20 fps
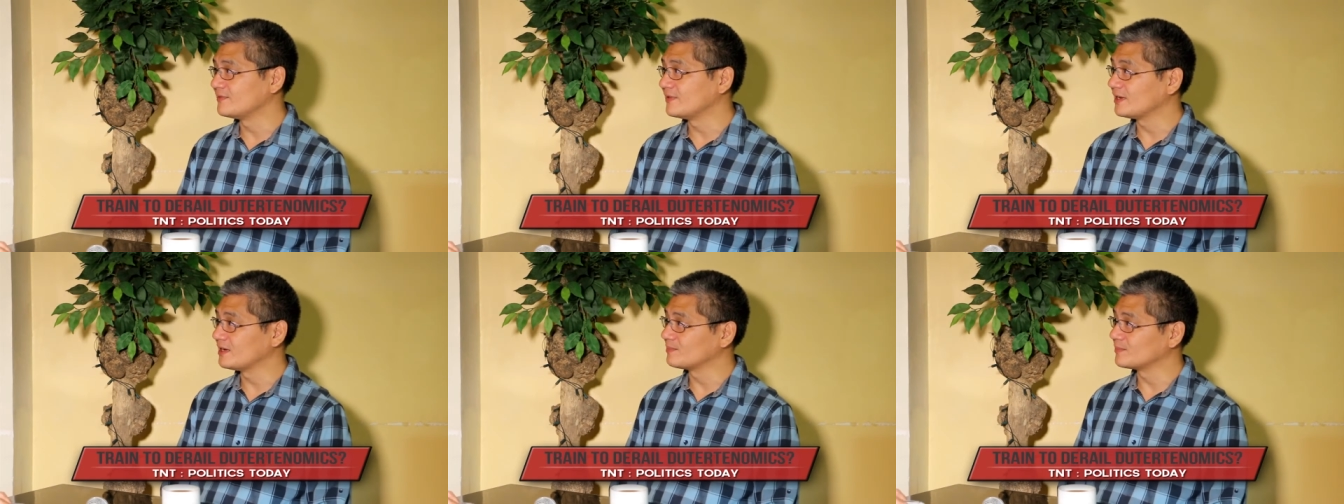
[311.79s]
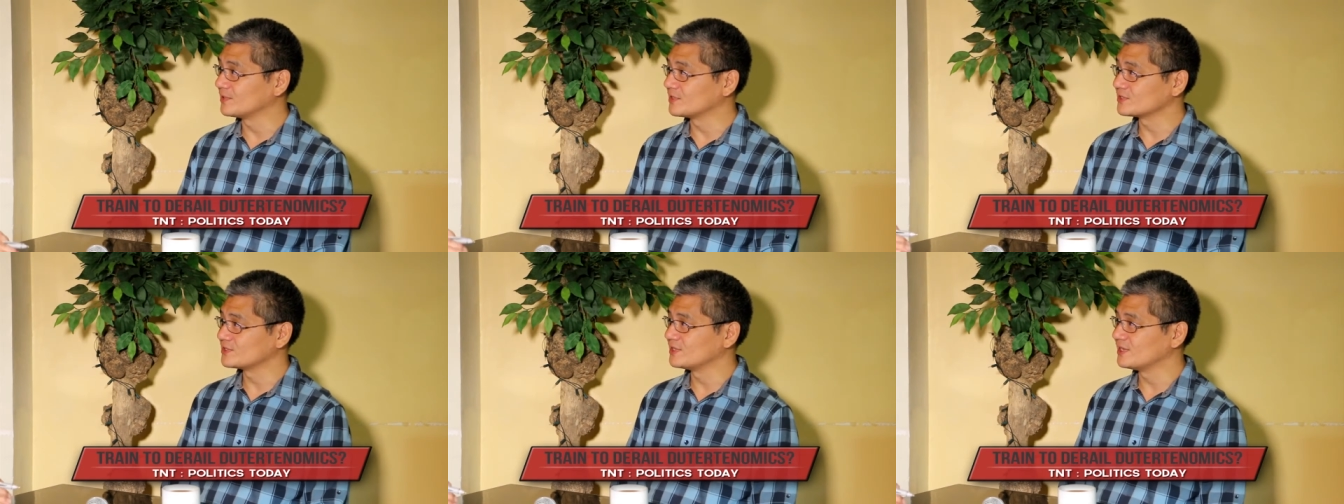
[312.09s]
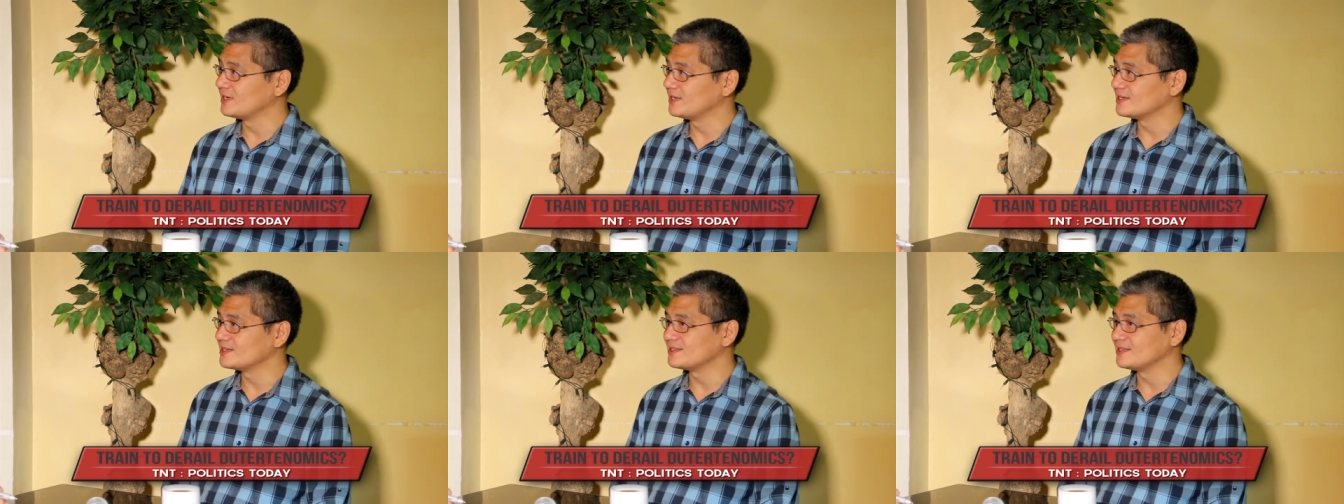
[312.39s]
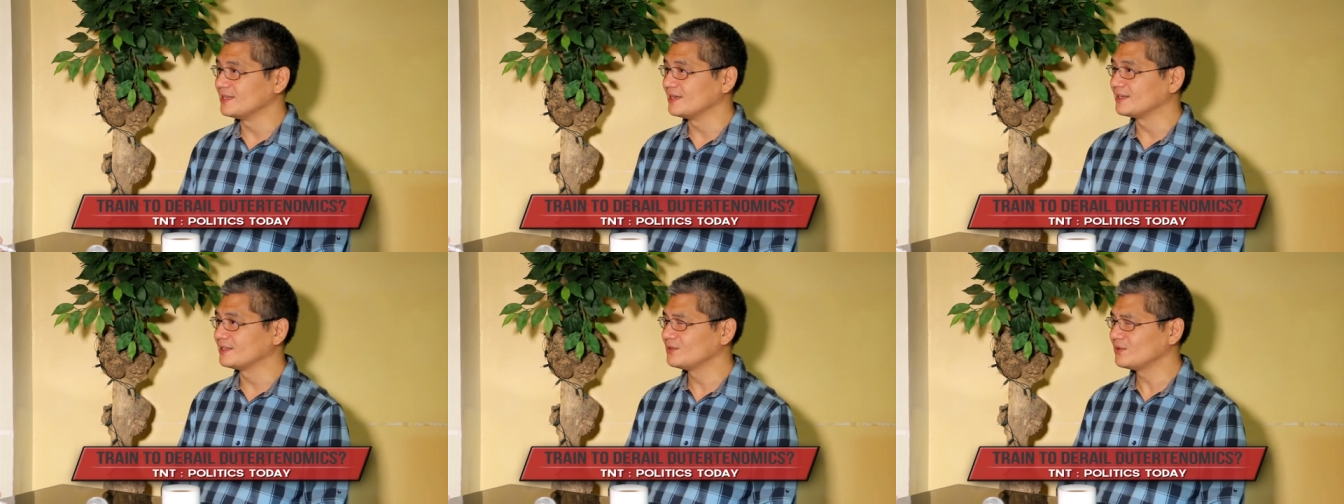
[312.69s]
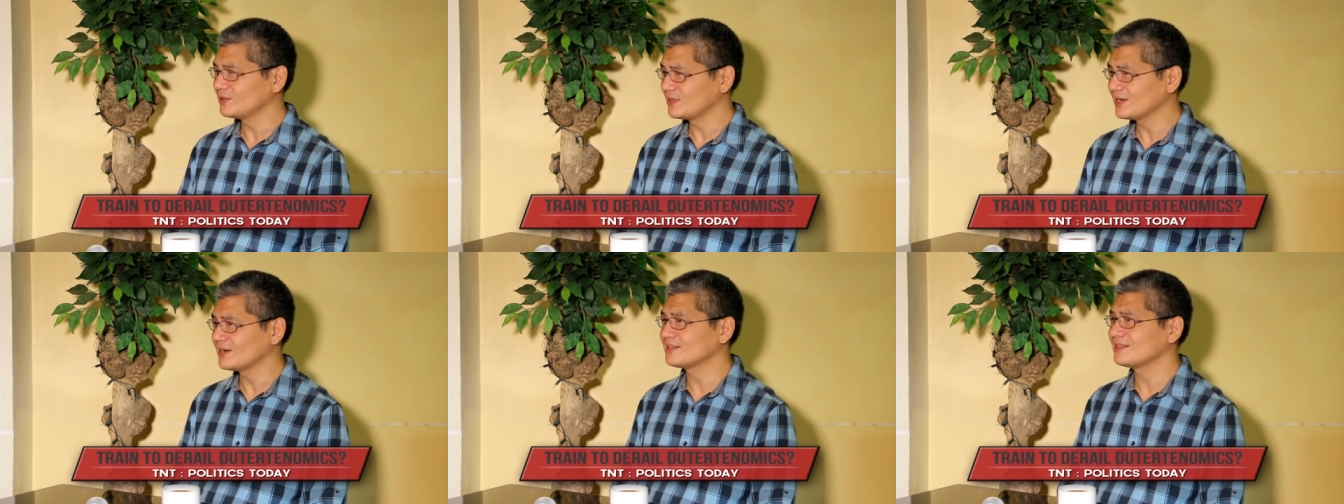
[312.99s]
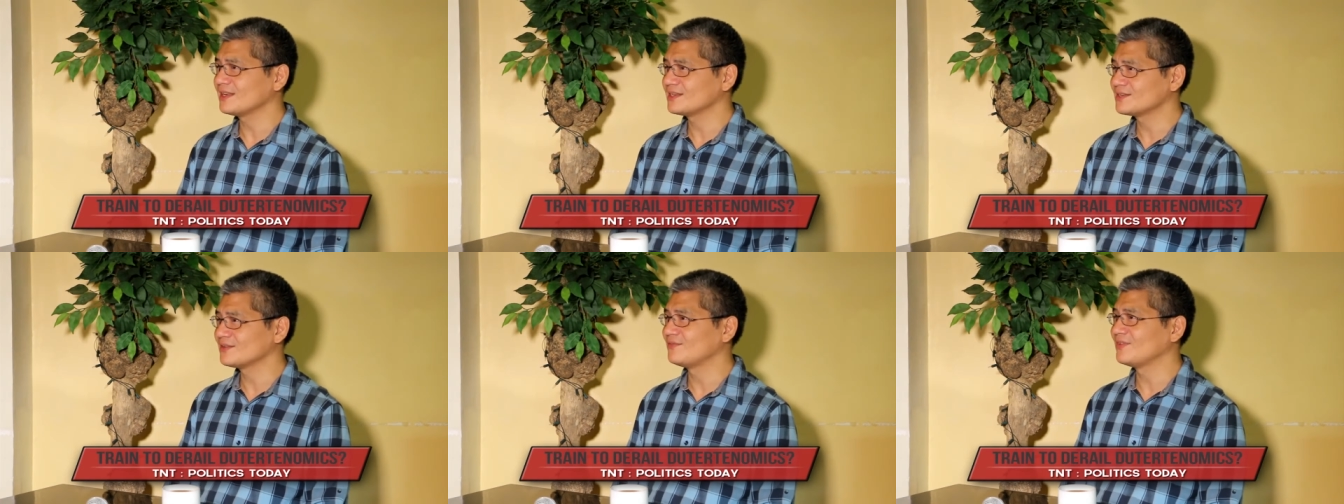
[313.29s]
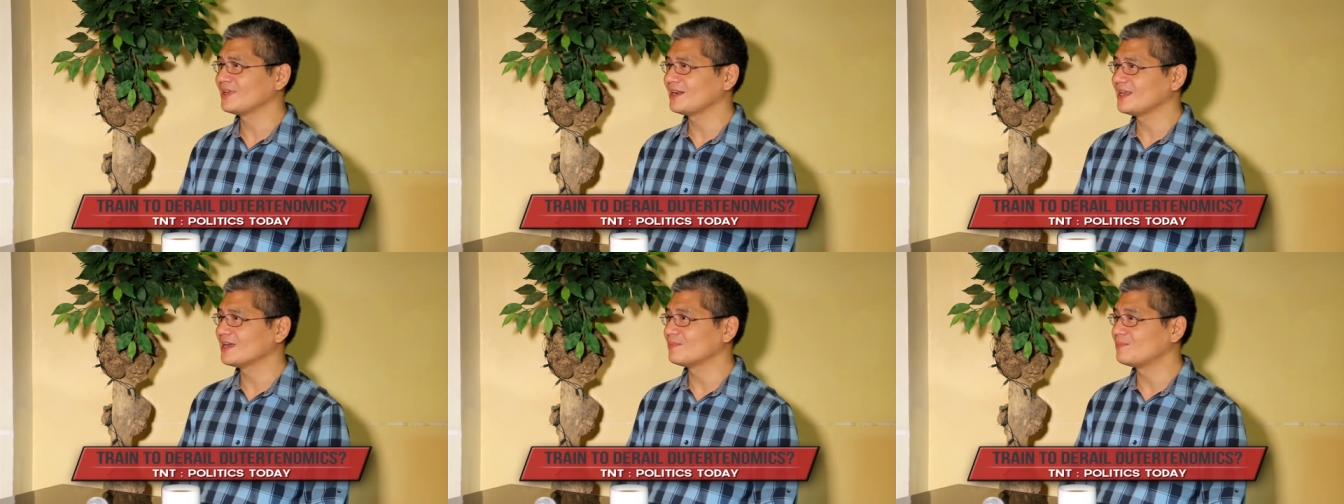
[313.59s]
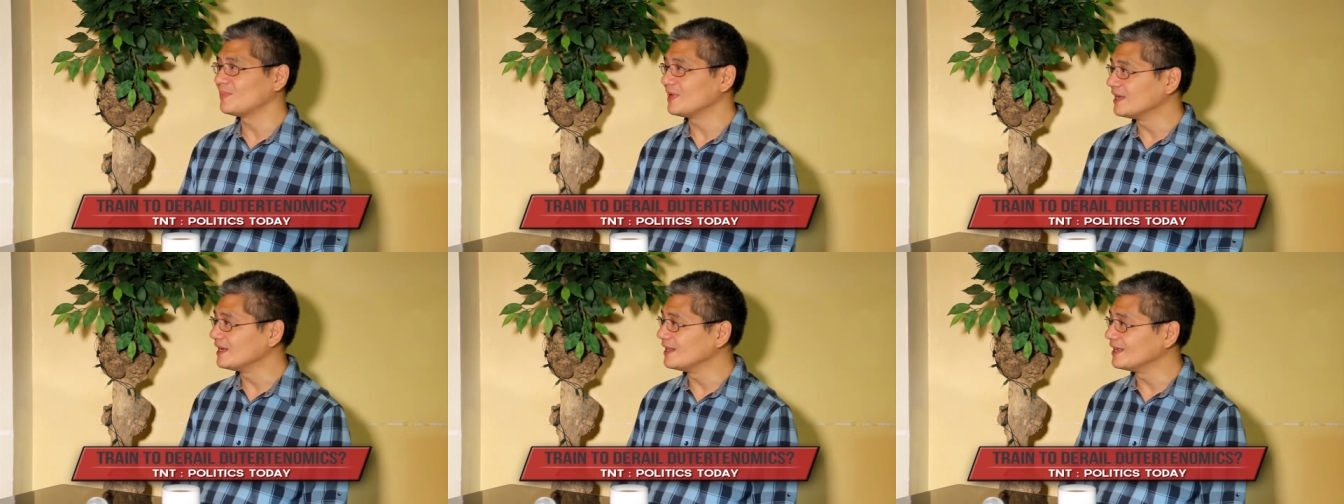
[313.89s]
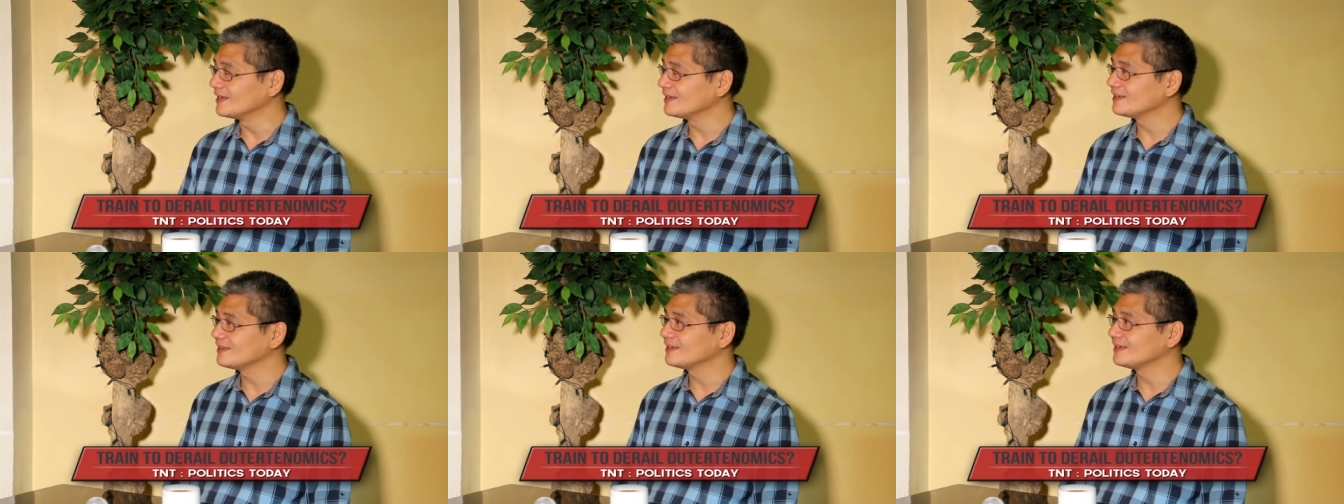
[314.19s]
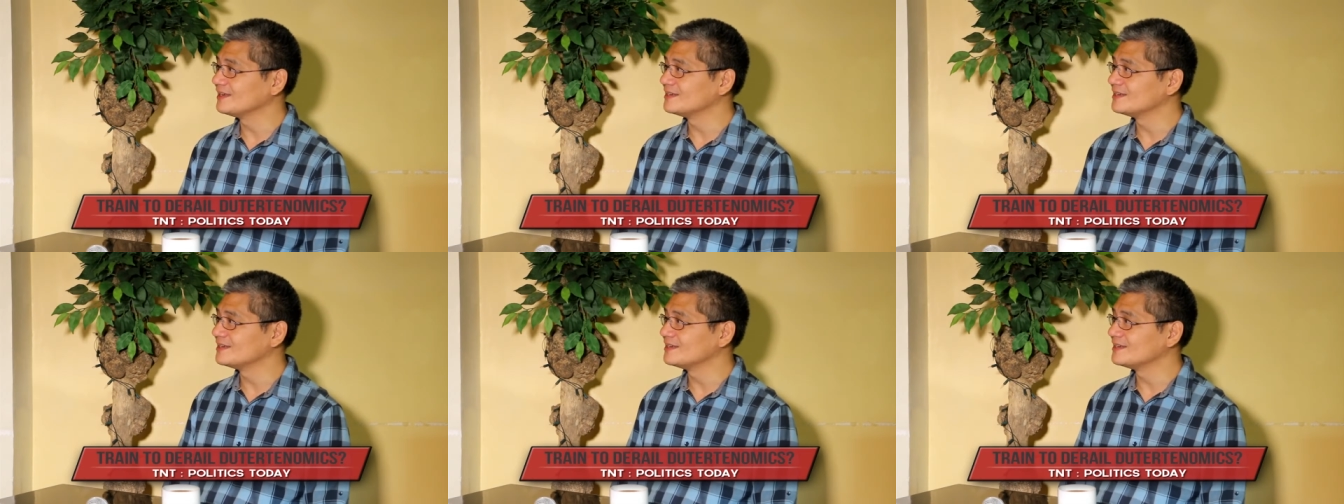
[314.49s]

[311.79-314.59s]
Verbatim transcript: very personalistic, Duterte is a very appealing,